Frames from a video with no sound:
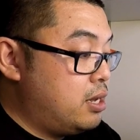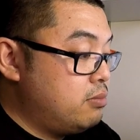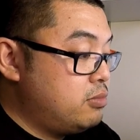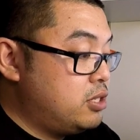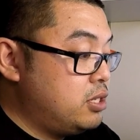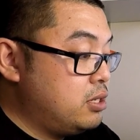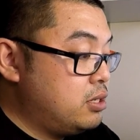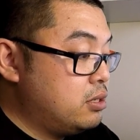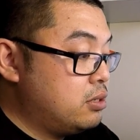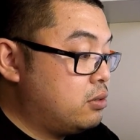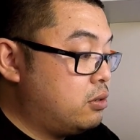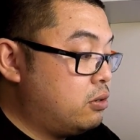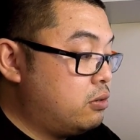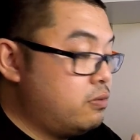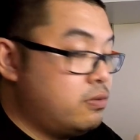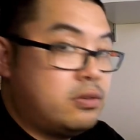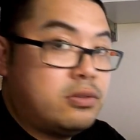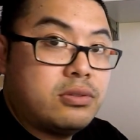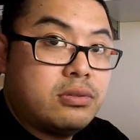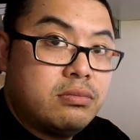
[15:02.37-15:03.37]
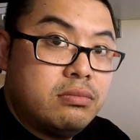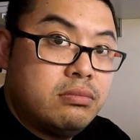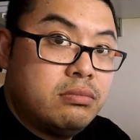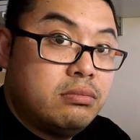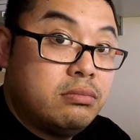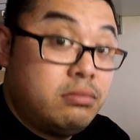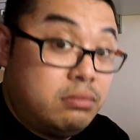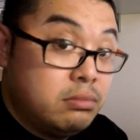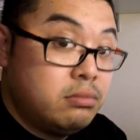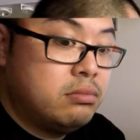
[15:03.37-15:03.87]
Tinker Chlorophylls.
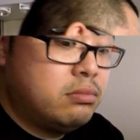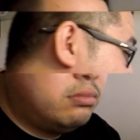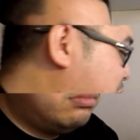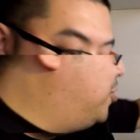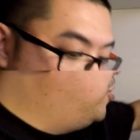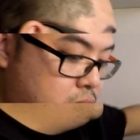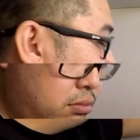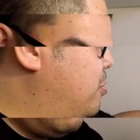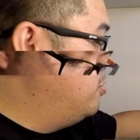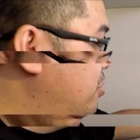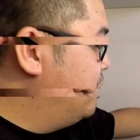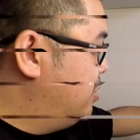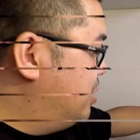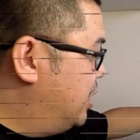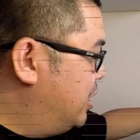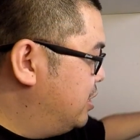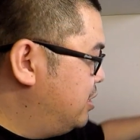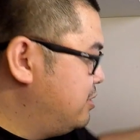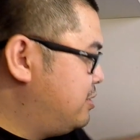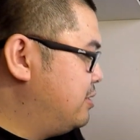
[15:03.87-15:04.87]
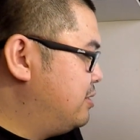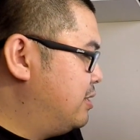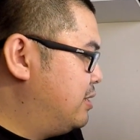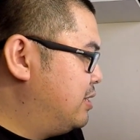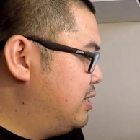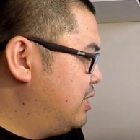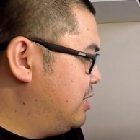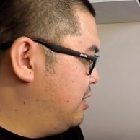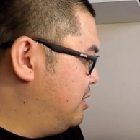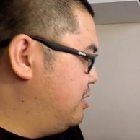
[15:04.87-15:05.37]
This is
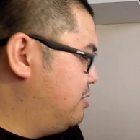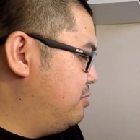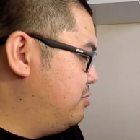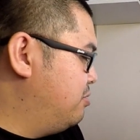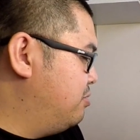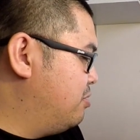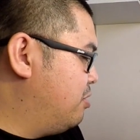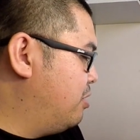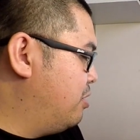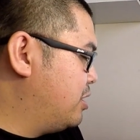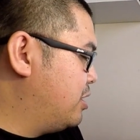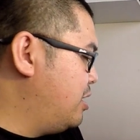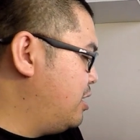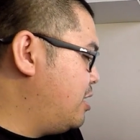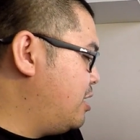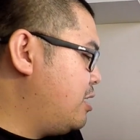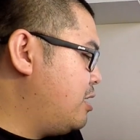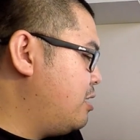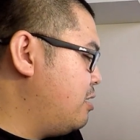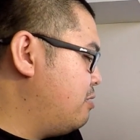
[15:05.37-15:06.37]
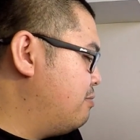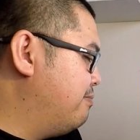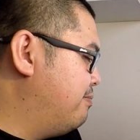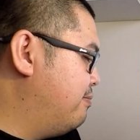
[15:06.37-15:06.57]
another Nike